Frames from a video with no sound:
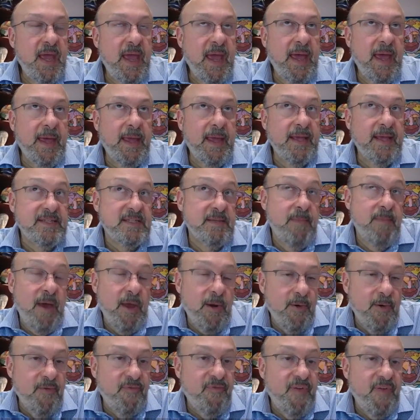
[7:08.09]
As a
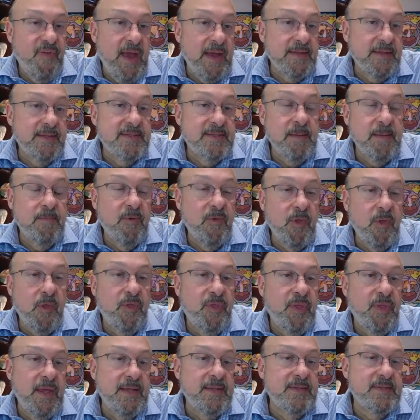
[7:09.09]
matter of fact, some of the
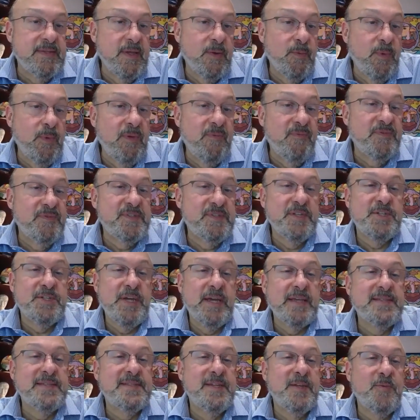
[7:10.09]
things that we've
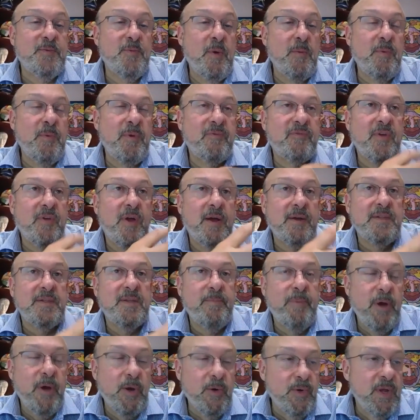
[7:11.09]
suggested when we've talked
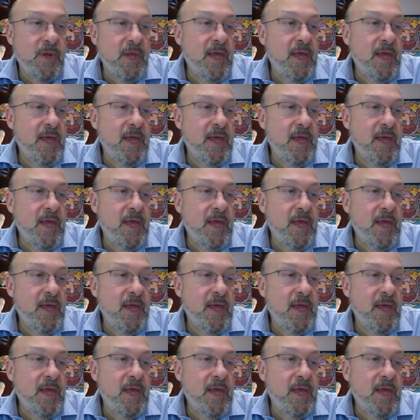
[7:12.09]
about